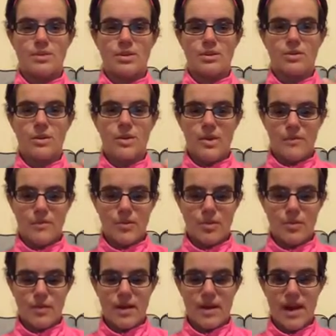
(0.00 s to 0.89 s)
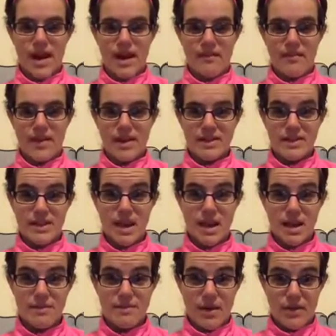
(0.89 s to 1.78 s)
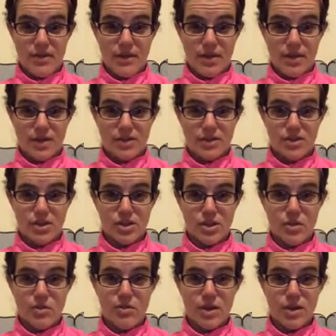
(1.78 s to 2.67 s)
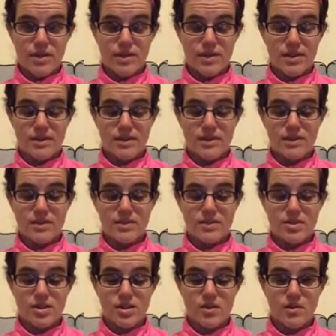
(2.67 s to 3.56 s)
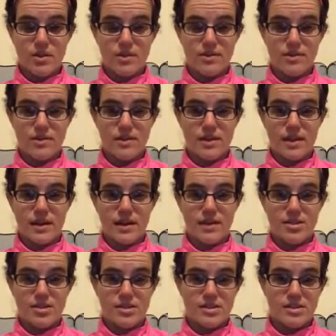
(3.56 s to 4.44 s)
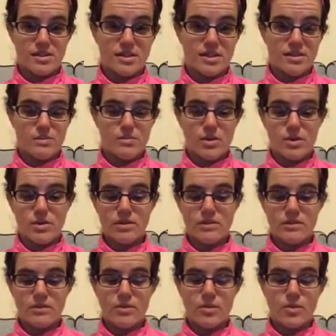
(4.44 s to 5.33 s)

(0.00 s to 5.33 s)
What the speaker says: So you want to have that time on there to go with the SMART.